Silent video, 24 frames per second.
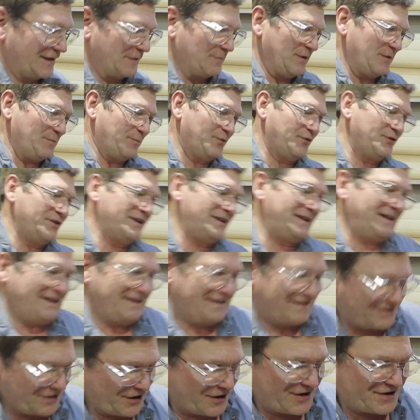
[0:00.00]
would be
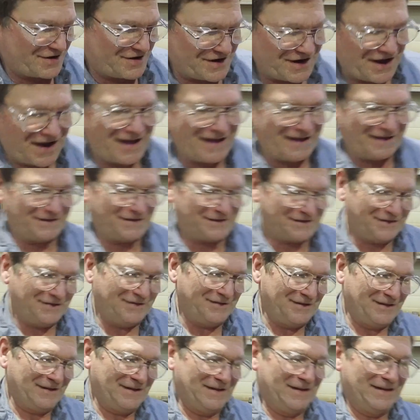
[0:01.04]
pretty darn
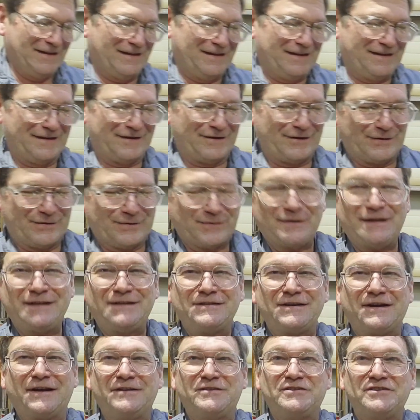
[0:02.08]
nice in our
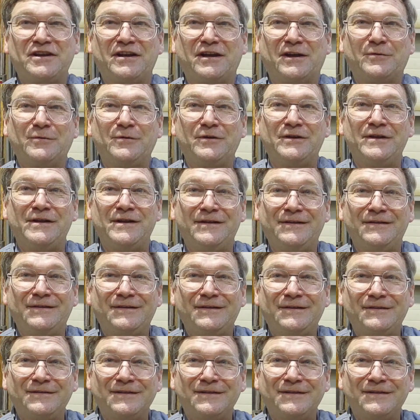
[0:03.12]
three-jaw chuck, wouldn't it?